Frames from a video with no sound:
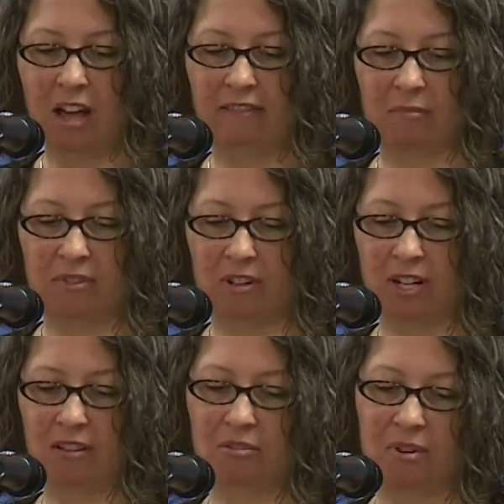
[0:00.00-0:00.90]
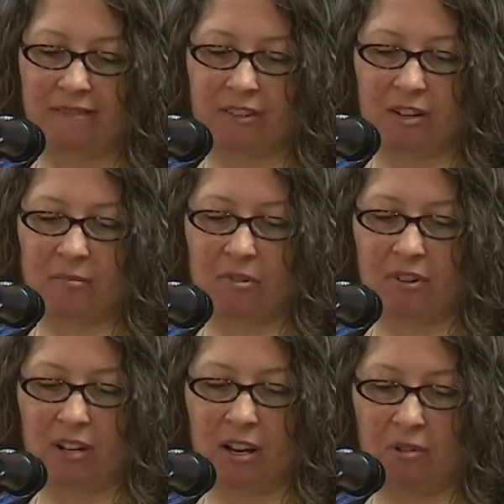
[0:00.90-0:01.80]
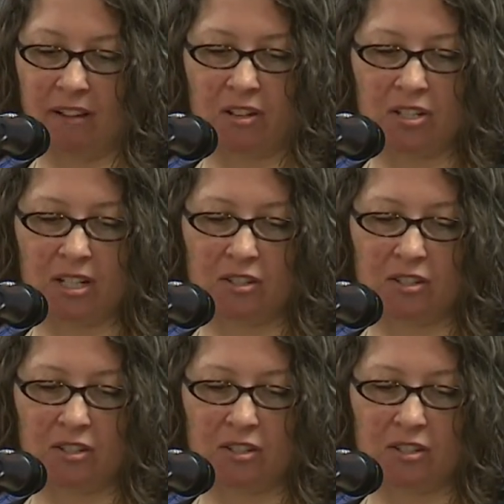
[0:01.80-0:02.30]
from 33 of her immigrant and refugee